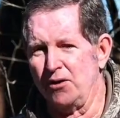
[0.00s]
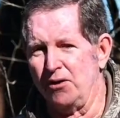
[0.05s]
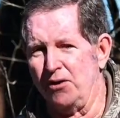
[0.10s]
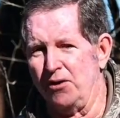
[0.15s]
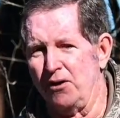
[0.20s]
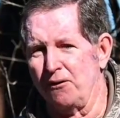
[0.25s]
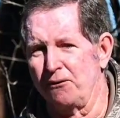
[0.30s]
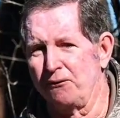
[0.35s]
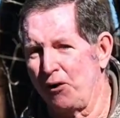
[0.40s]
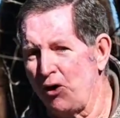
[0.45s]

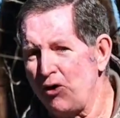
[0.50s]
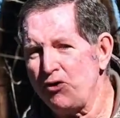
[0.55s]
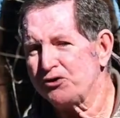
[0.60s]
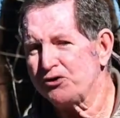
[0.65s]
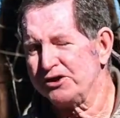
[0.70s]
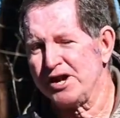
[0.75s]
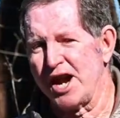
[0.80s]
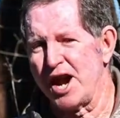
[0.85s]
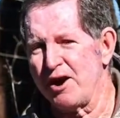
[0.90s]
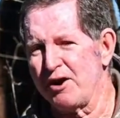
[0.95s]
The
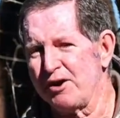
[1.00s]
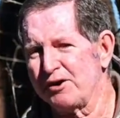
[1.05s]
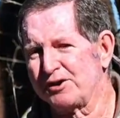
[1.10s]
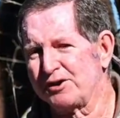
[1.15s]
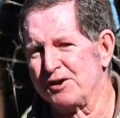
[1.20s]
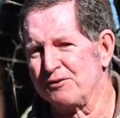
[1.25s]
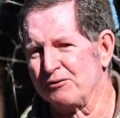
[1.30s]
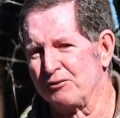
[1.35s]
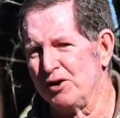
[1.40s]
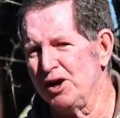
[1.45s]
first
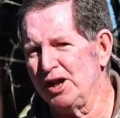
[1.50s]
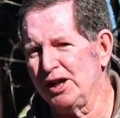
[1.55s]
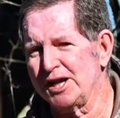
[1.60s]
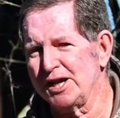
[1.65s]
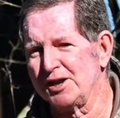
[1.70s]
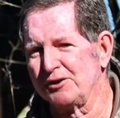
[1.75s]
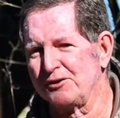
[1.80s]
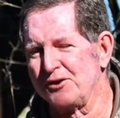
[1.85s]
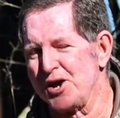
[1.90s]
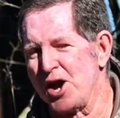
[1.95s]
narrative
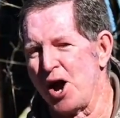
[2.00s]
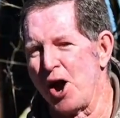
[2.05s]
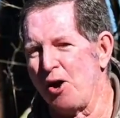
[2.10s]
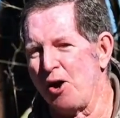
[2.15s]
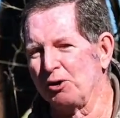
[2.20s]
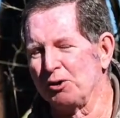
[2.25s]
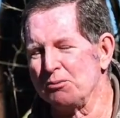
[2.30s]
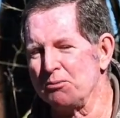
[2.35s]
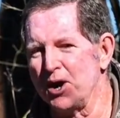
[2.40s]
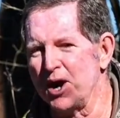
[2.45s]
really is the
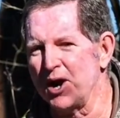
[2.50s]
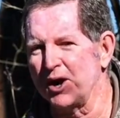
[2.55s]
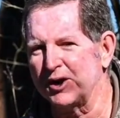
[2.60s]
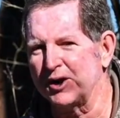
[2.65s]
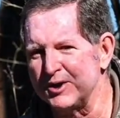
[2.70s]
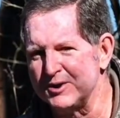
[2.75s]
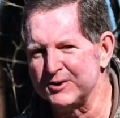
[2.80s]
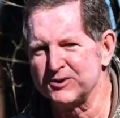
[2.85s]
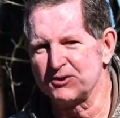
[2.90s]
all-American